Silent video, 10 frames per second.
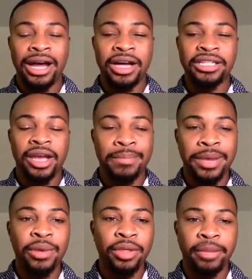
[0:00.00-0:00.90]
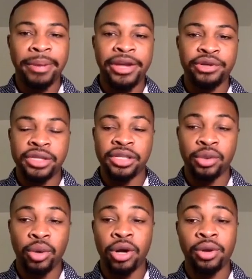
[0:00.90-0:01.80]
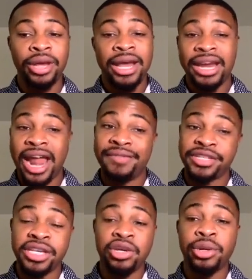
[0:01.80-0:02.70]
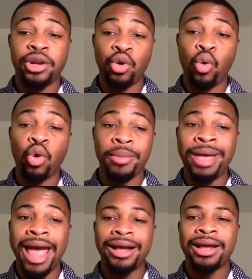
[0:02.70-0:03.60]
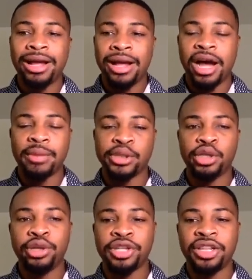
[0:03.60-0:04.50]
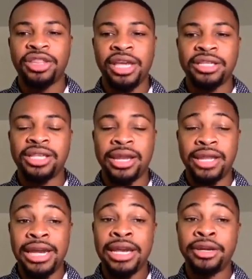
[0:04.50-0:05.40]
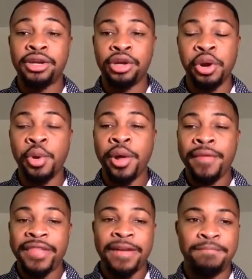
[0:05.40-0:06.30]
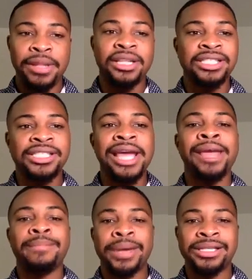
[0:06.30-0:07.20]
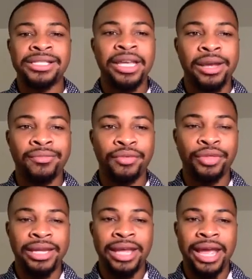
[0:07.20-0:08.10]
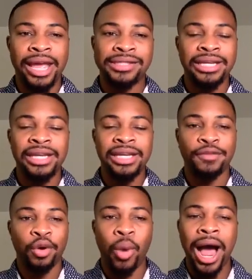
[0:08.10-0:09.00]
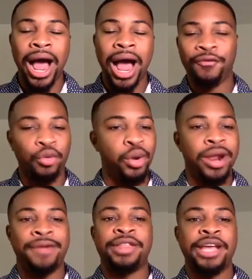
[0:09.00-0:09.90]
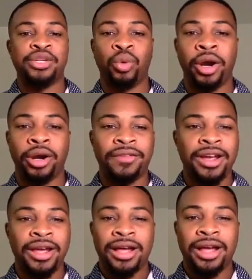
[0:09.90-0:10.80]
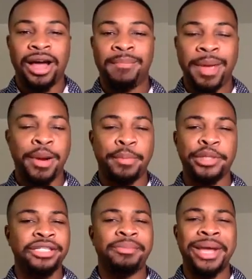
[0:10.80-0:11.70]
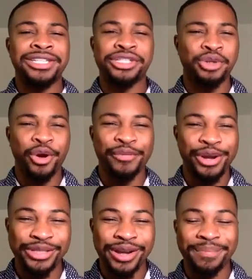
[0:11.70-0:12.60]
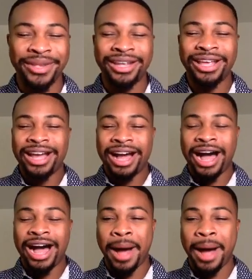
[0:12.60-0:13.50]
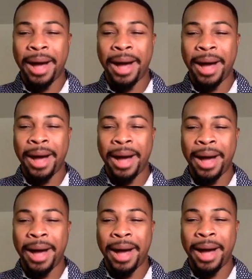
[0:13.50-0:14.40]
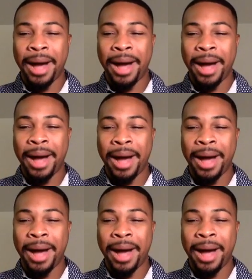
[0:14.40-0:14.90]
to compete with the Patriots of the world. And obviously you need a quarterback. So those are the things that they need to do. They've been the second best team in the AFC East for a while, for whatever that's worth, maybe a participation trophy or something. But I think they may have to drop to the